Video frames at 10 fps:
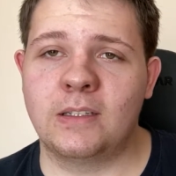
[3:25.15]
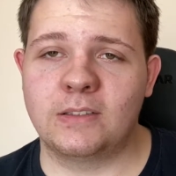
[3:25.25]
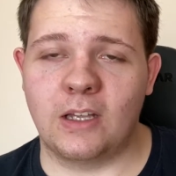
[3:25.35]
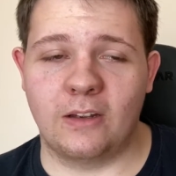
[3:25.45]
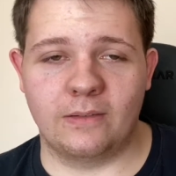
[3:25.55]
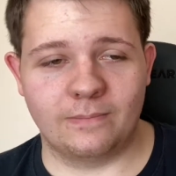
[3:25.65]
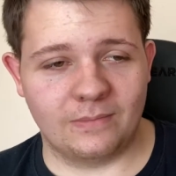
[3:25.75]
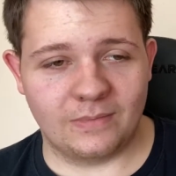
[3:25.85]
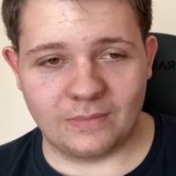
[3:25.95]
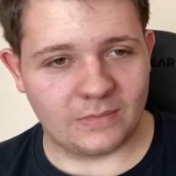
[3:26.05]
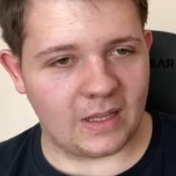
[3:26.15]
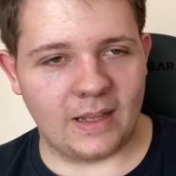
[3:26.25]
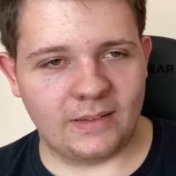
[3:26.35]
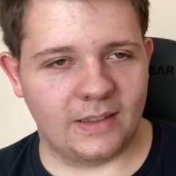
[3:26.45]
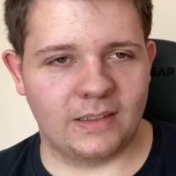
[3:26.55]
So
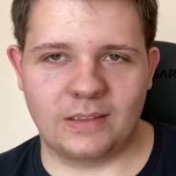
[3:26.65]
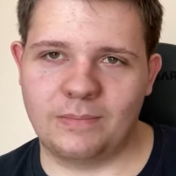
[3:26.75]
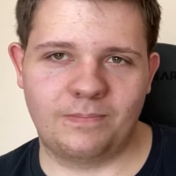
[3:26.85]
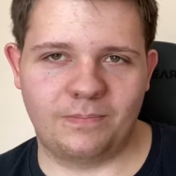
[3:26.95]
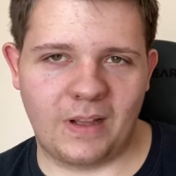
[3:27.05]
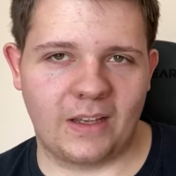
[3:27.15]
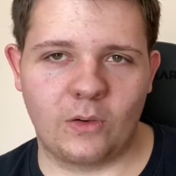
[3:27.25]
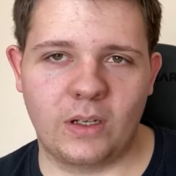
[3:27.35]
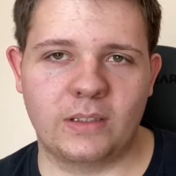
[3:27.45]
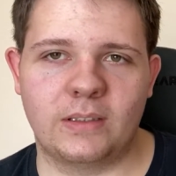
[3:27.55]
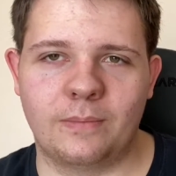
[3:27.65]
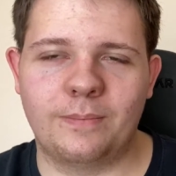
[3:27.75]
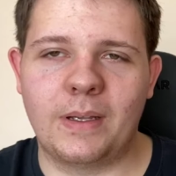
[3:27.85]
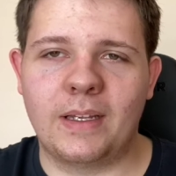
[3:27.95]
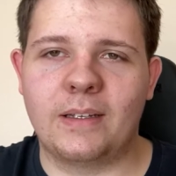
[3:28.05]
that is quite a
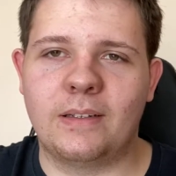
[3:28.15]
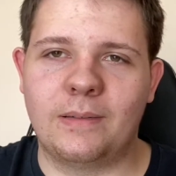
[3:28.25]
big